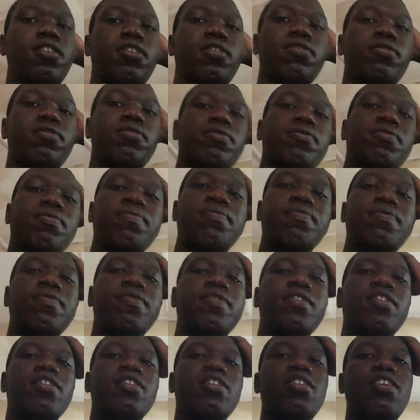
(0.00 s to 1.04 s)
you know.
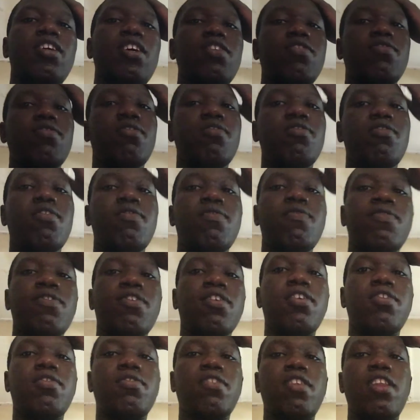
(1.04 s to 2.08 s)
Yeah, so don't
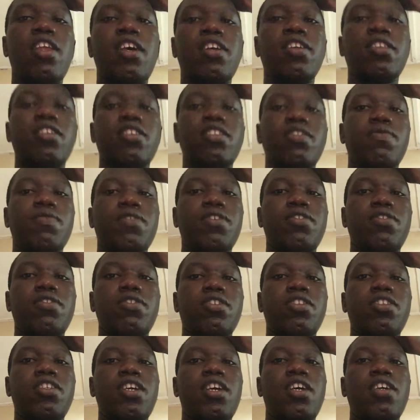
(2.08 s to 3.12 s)
forget to like this video,
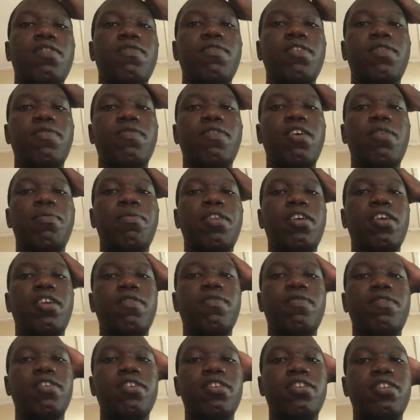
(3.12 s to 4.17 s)
share it with family
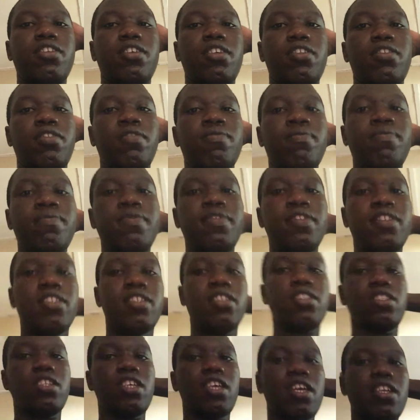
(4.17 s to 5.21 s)
and friends, and
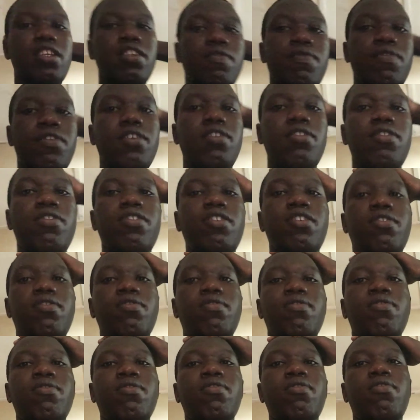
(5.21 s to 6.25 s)
share the video in
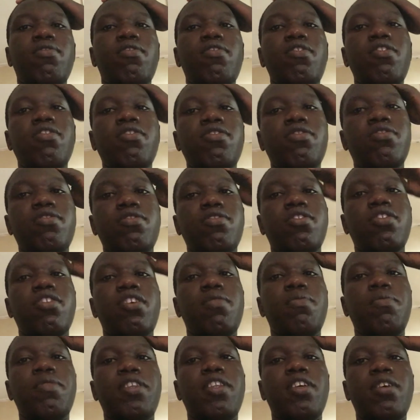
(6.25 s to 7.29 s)
all your
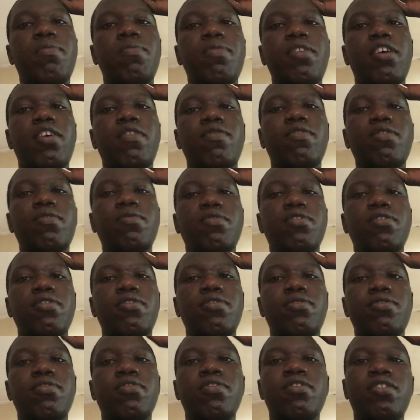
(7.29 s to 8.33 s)
social media platforms, you
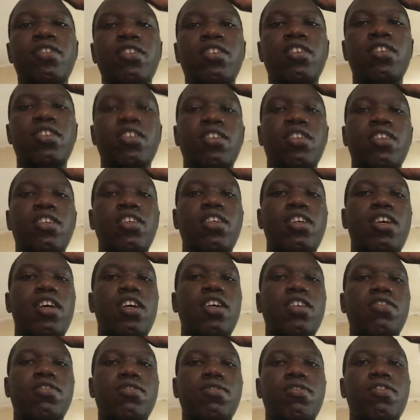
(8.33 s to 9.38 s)
know.
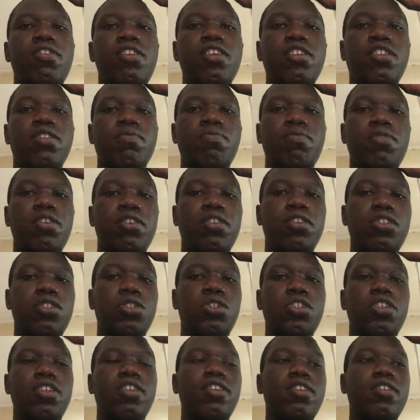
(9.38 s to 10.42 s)
Yeah, so let's make the
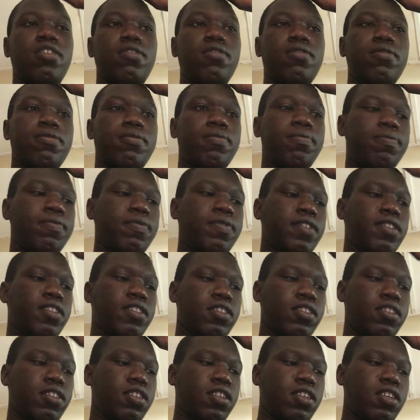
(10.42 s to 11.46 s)
change, you know.
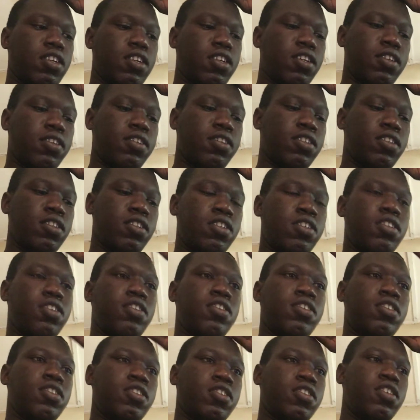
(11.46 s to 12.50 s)
Yeah.
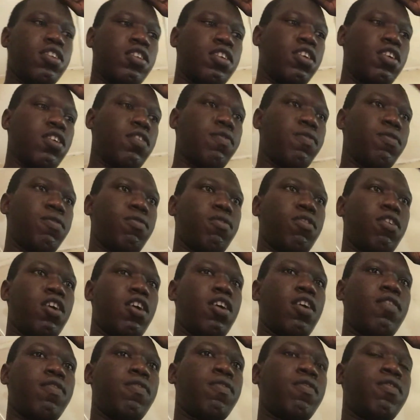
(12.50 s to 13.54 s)
If you
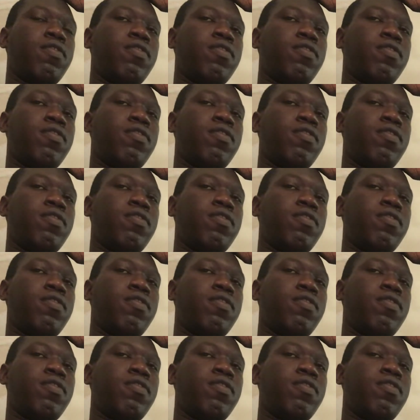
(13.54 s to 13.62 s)
have,